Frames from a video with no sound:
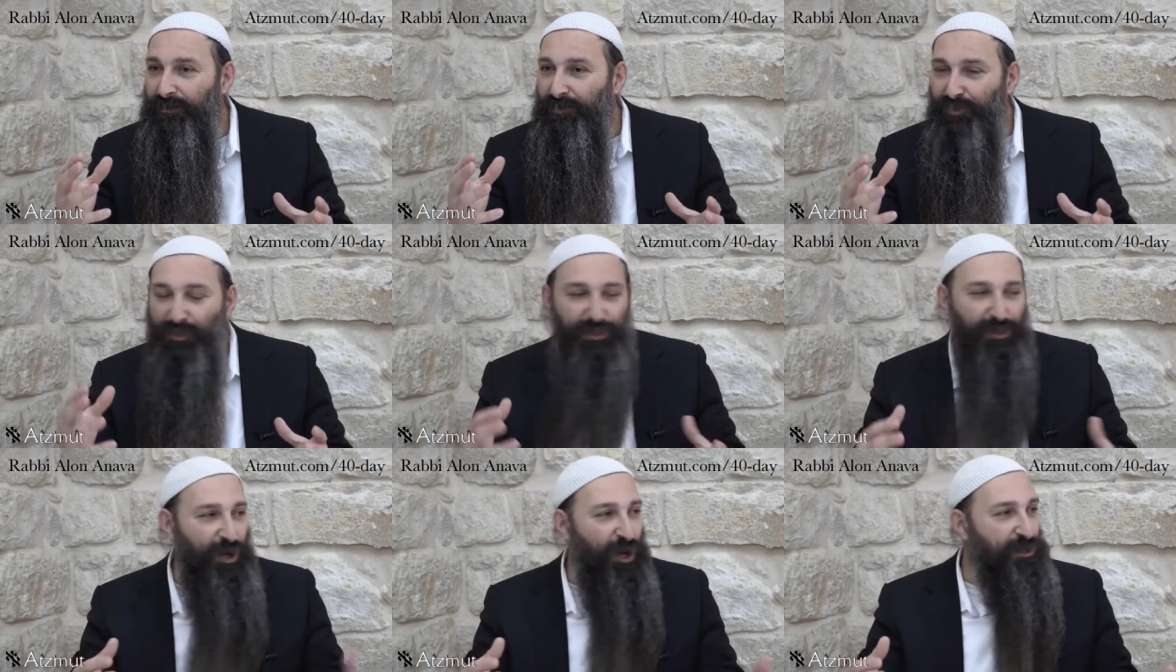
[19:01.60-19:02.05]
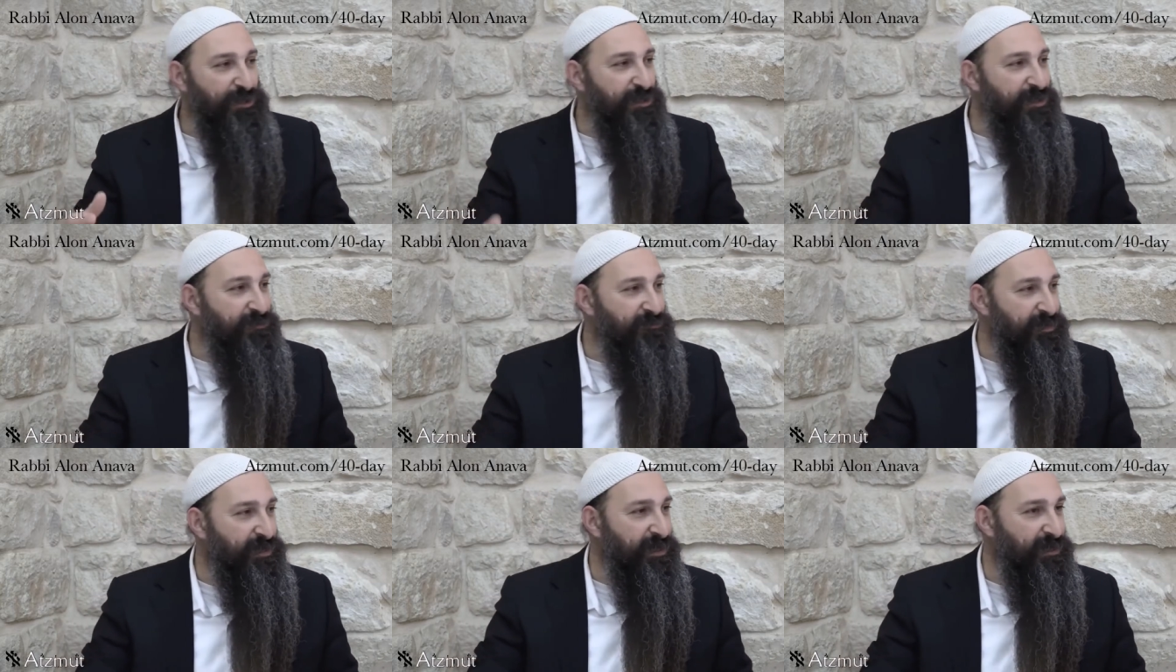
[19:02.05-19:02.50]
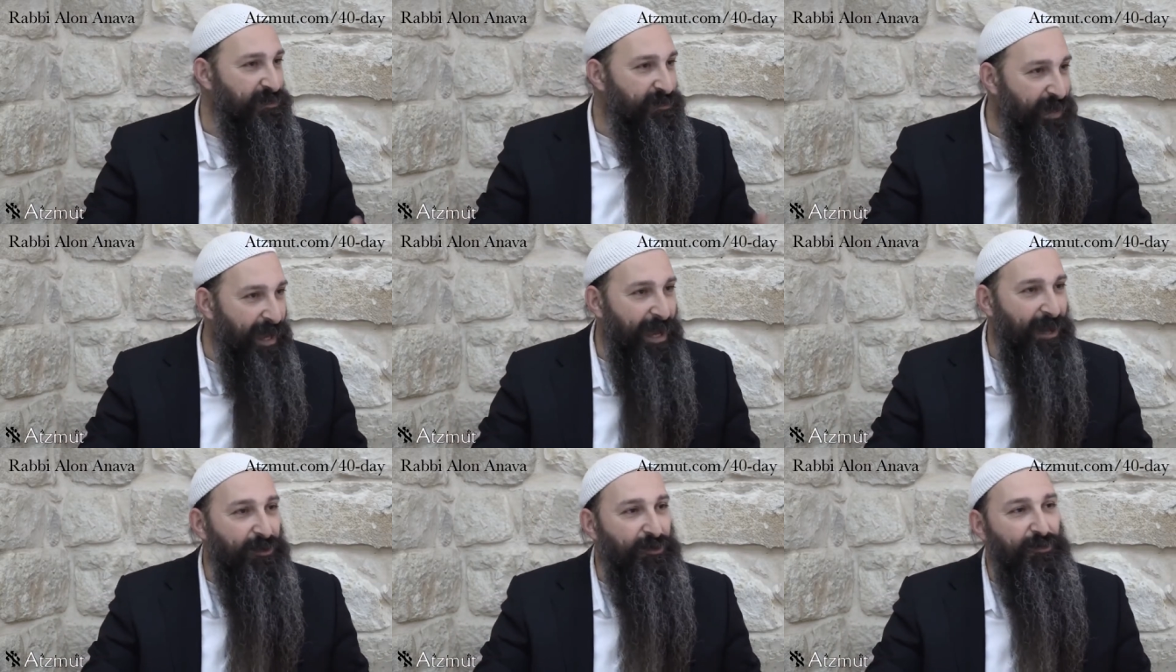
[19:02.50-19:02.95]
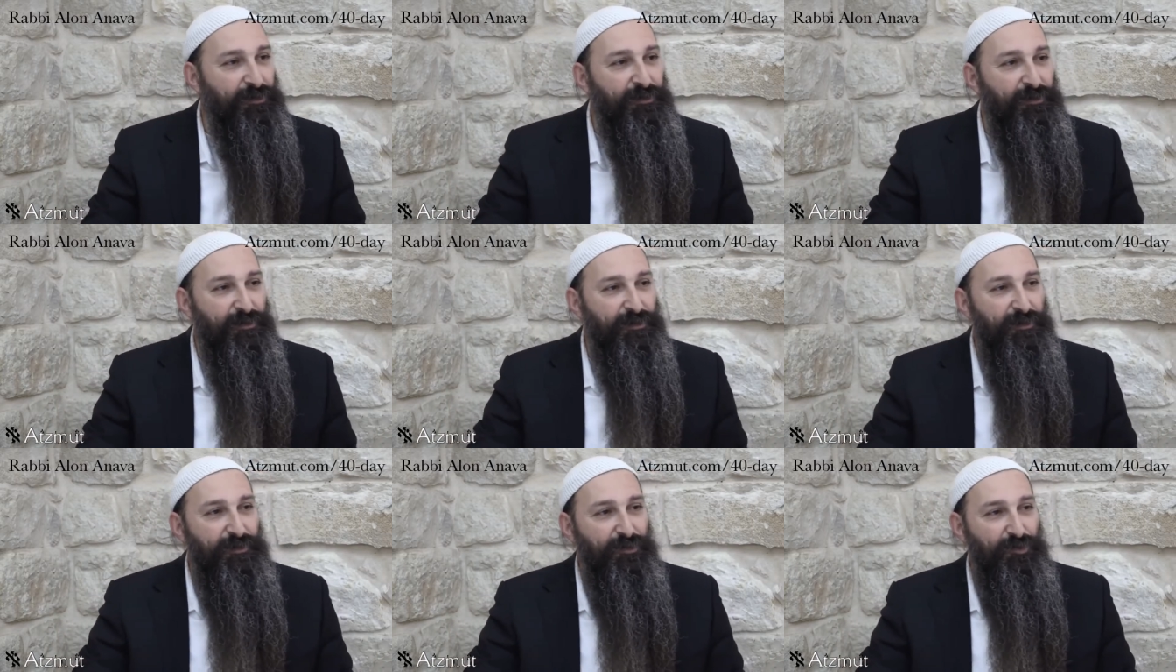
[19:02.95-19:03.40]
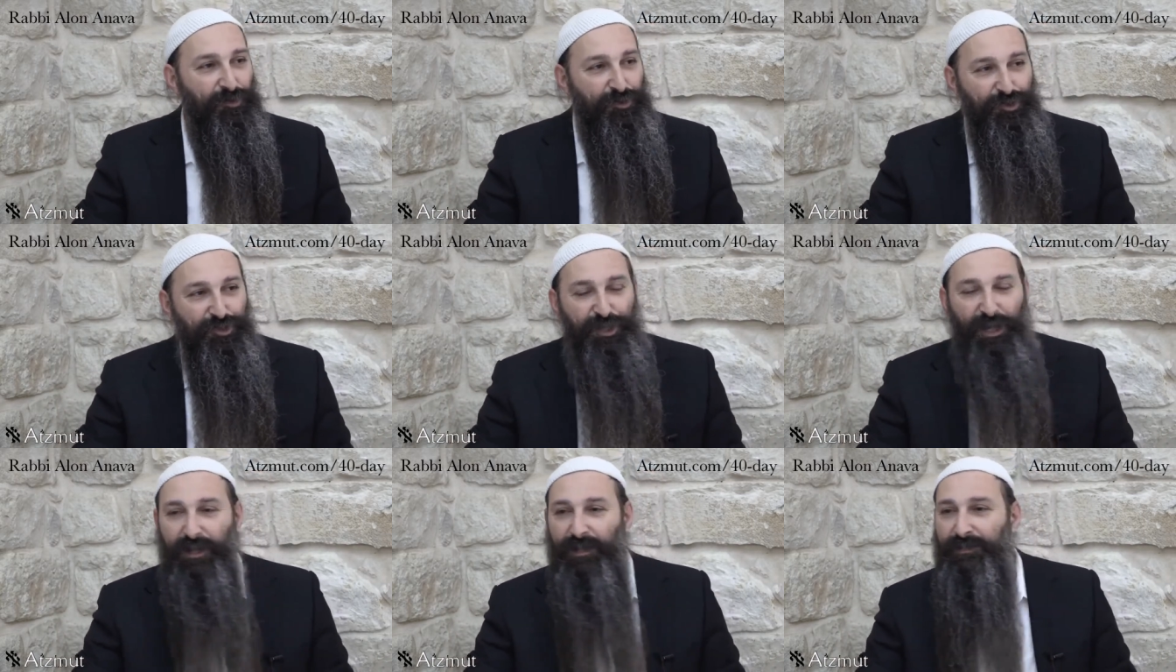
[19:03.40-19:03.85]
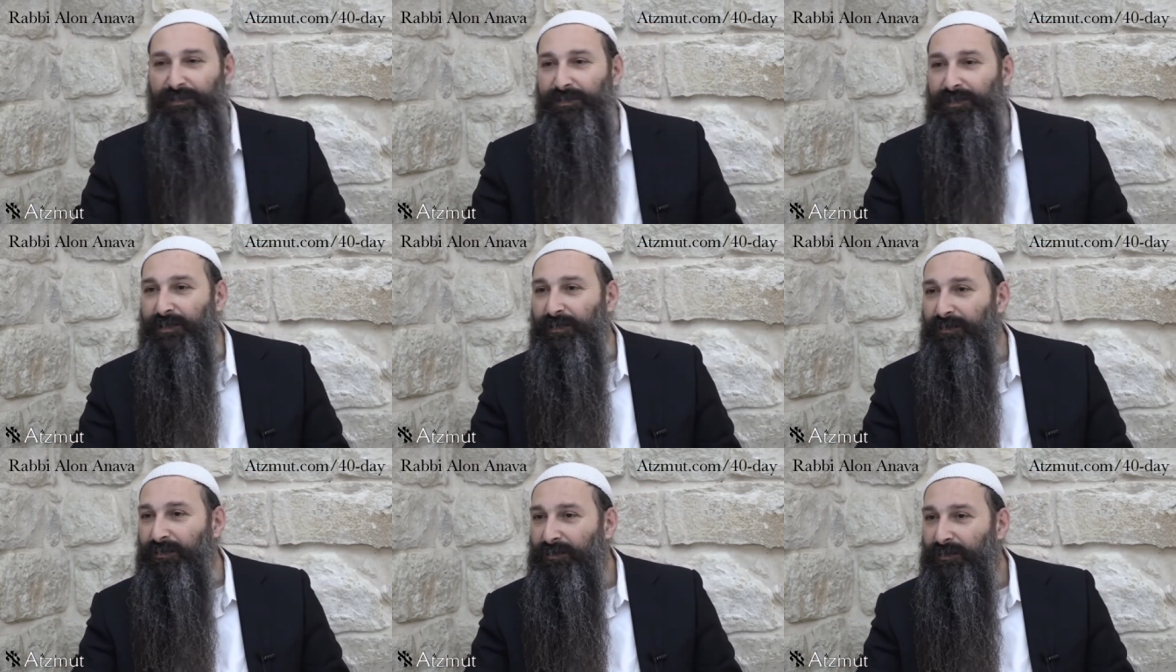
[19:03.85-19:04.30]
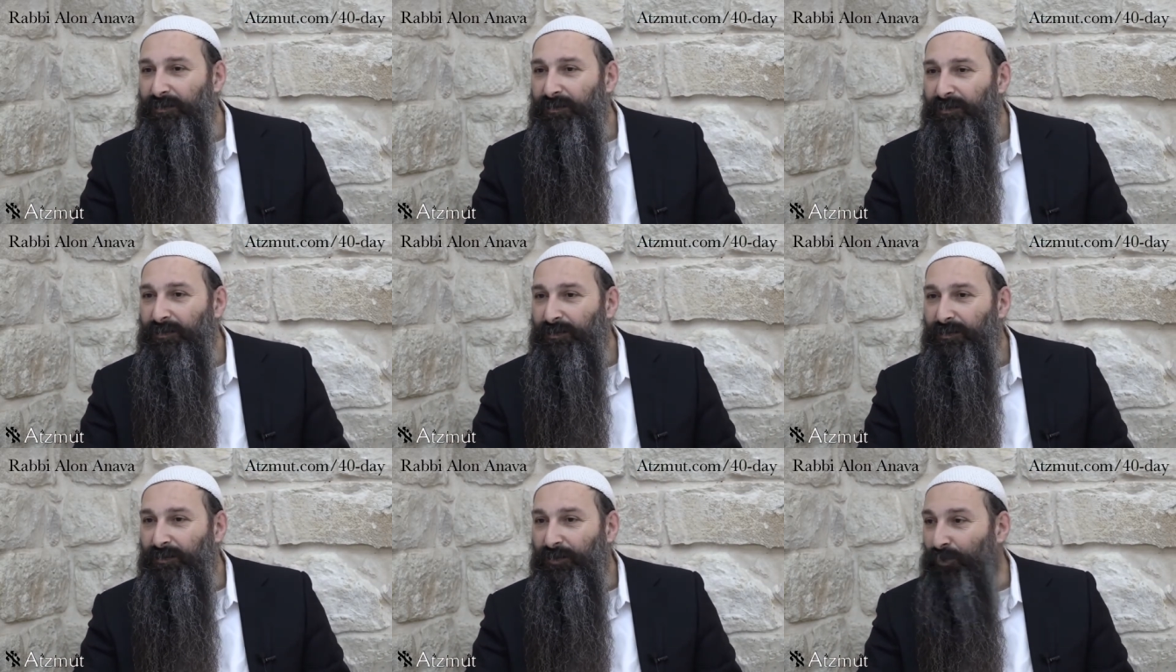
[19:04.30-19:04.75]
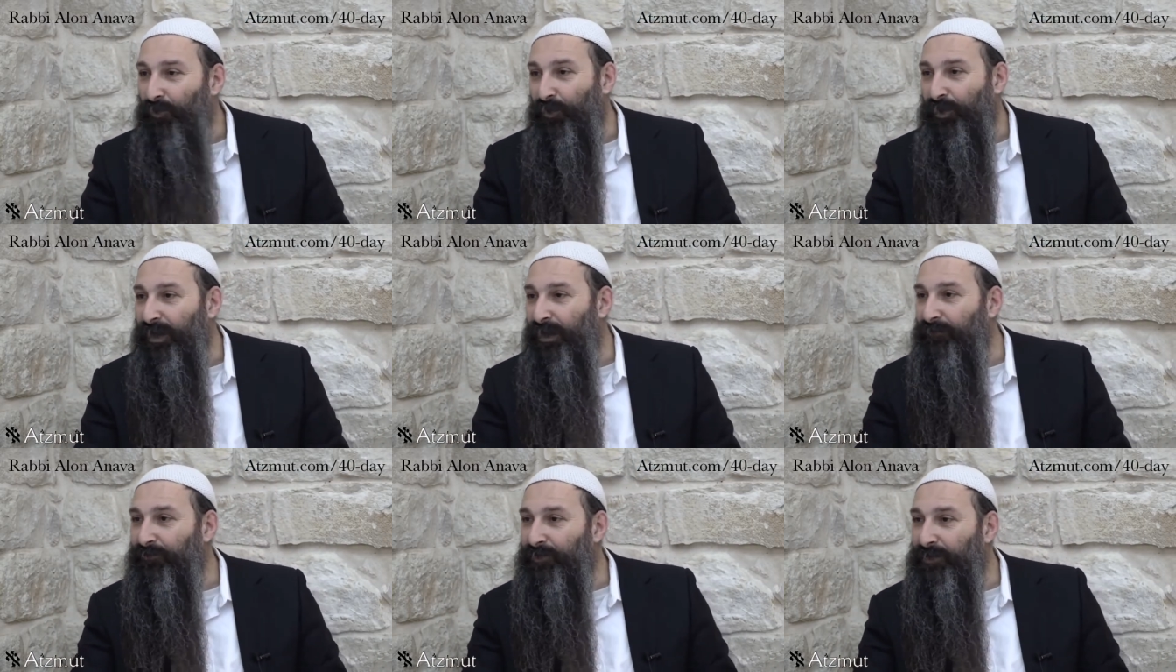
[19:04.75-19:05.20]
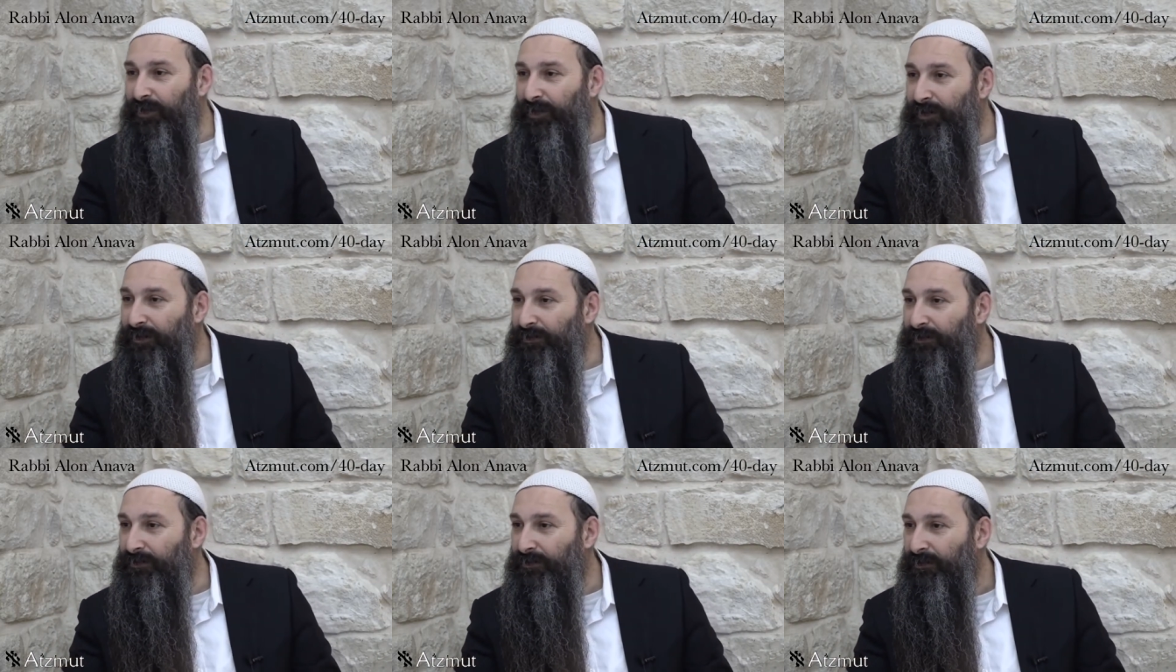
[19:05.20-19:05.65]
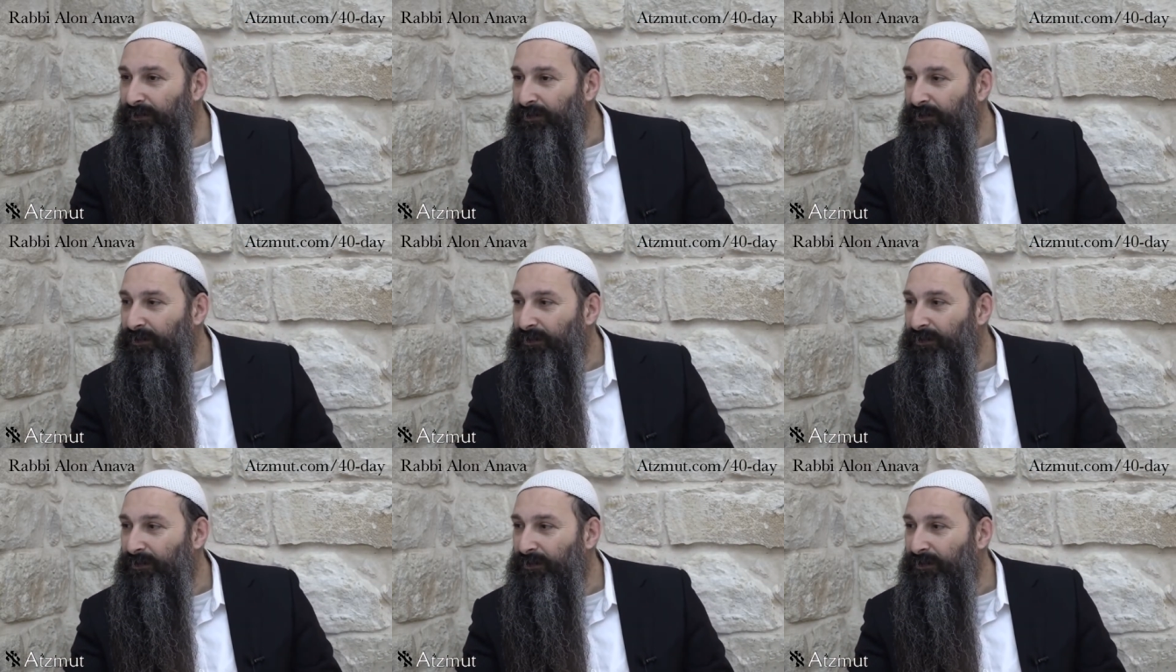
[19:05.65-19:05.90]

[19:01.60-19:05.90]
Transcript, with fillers: so it causes me anger or jealousy or whatever it is.